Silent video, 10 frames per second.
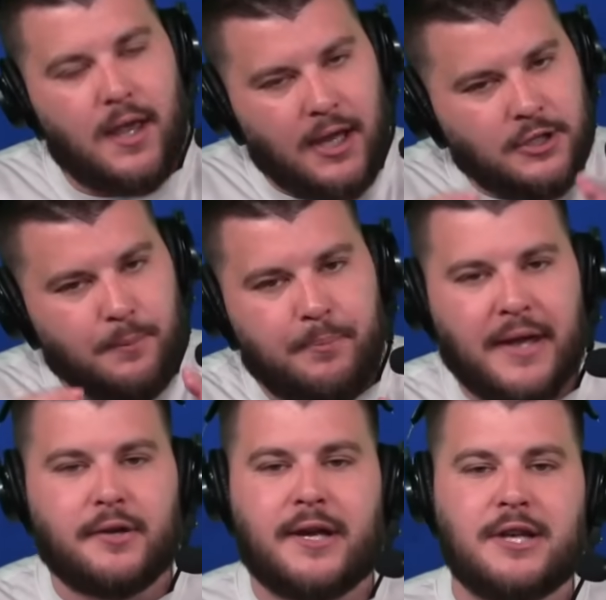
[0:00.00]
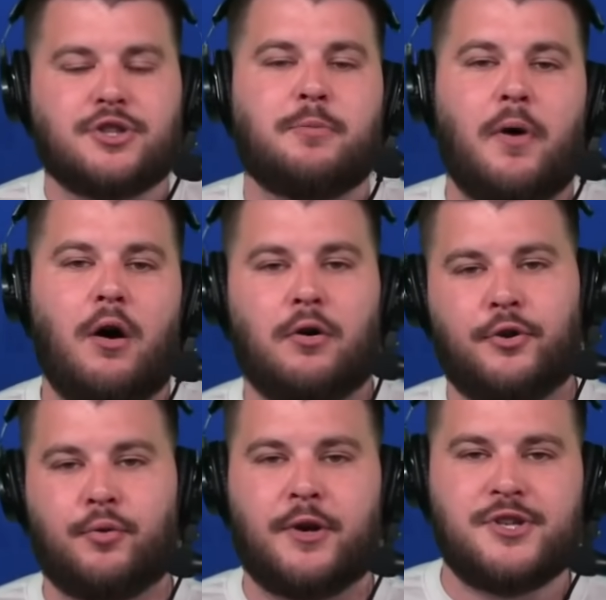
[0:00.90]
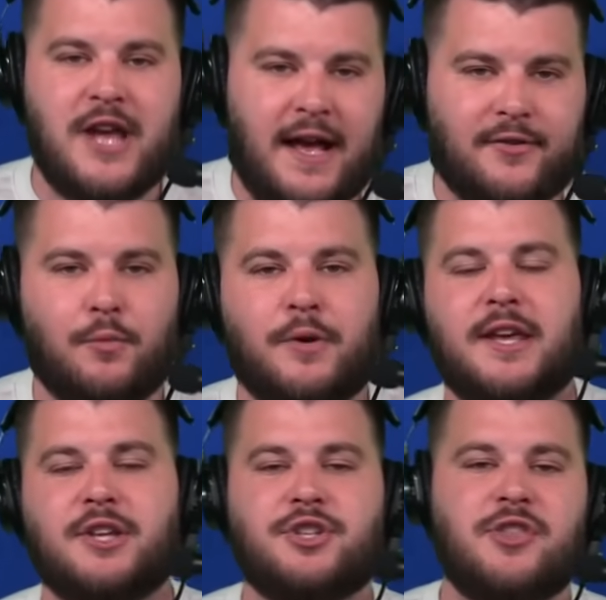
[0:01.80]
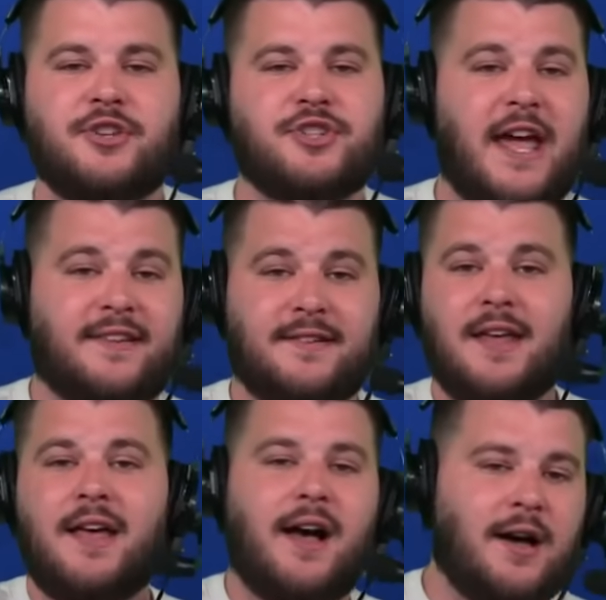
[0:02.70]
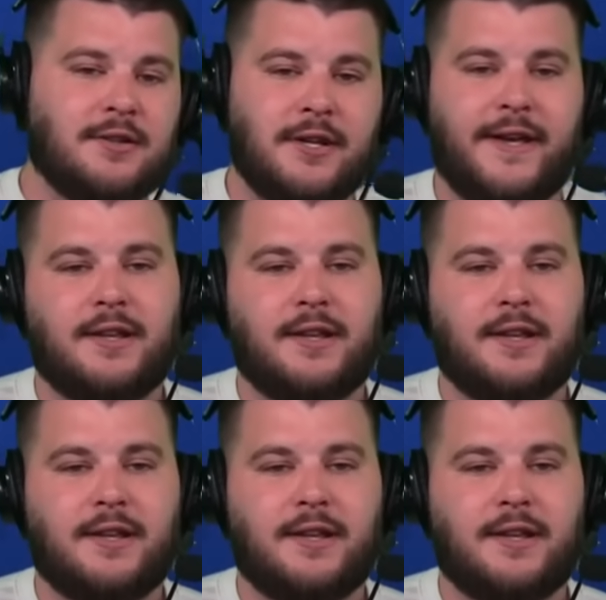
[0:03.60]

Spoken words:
and you better catch the ball, Adoree Jackson, when he hits you in the chest, unlike